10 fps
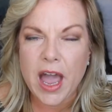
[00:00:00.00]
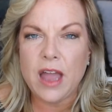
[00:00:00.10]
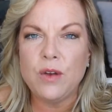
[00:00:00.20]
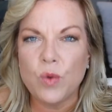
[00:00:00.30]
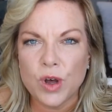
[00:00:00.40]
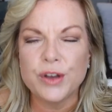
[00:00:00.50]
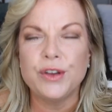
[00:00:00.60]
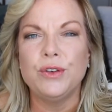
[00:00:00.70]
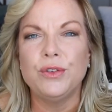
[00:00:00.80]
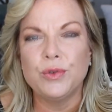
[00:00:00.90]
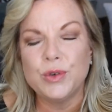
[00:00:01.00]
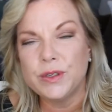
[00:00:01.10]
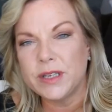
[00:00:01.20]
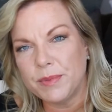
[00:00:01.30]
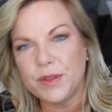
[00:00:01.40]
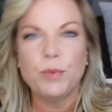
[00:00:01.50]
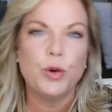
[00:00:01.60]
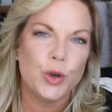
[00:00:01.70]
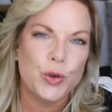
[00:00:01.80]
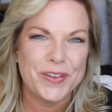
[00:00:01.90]
and walk you through some of the
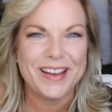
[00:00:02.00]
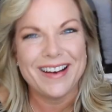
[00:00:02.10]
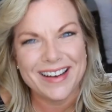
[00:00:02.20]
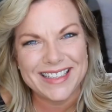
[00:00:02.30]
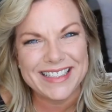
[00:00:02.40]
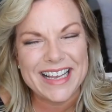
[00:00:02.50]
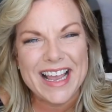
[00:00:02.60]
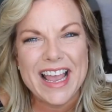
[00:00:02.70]
pros and cons.